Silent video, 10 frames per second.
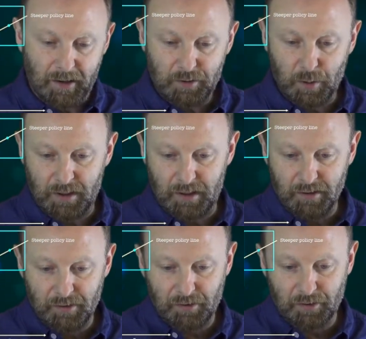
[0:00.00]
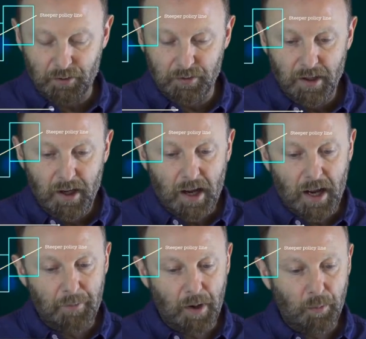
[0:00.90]
20 years or so,
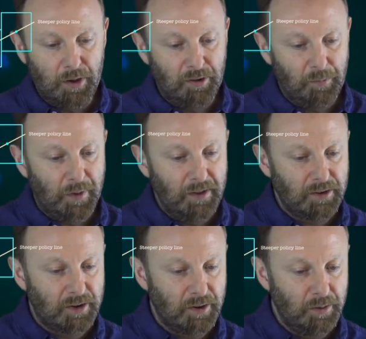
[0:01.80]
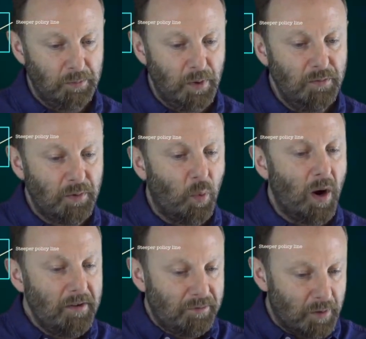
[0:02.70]
which has been to move
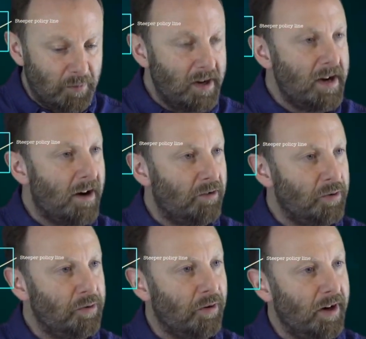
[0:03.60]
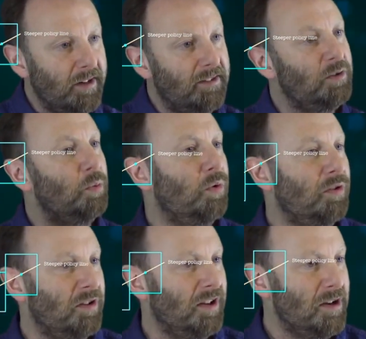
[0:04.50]
away from narrow grades
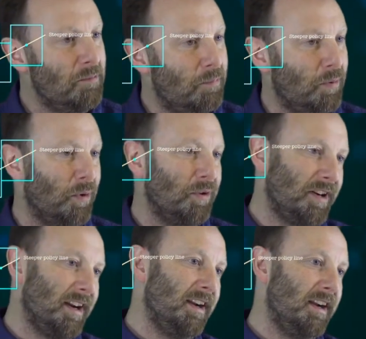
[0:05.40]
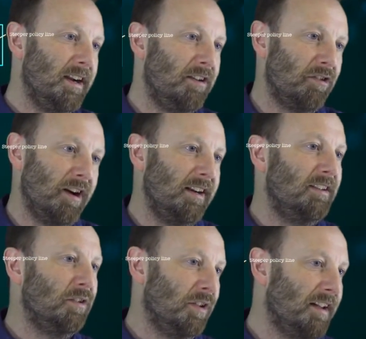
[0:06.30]
towards broader
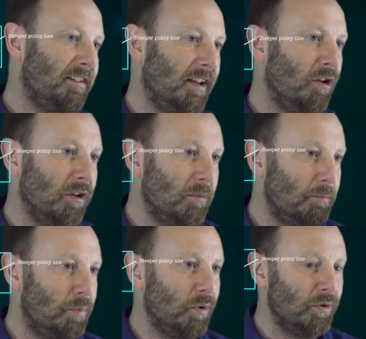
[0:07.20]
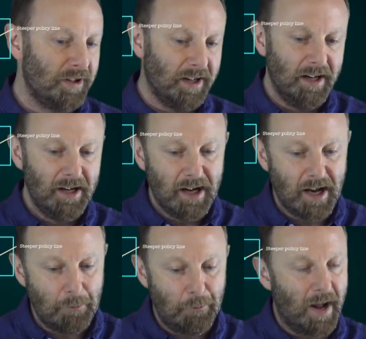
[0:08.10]
grades, or as they call them, broader
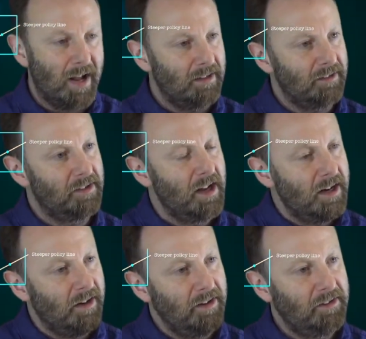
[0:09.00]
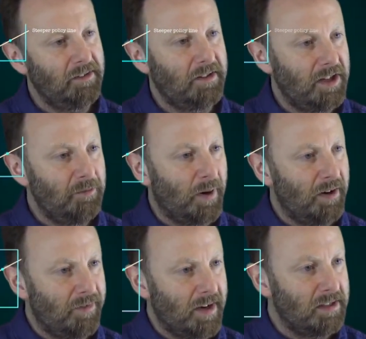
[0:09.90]
bands. Now, this is achieved by
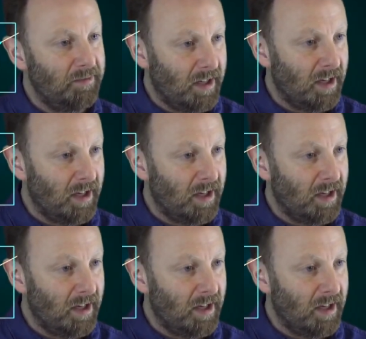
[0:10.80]
effectively